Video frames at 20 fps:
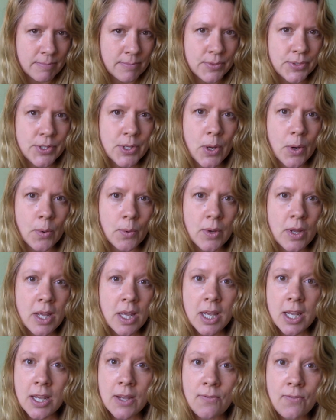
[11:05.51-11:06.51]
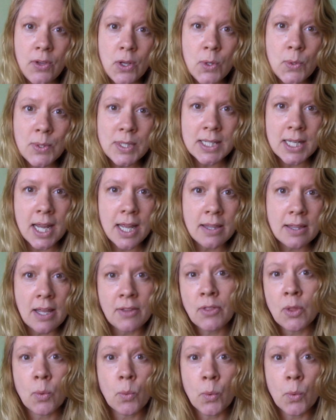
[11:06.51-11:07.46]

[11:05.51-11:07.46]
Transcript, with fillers: So if you said that the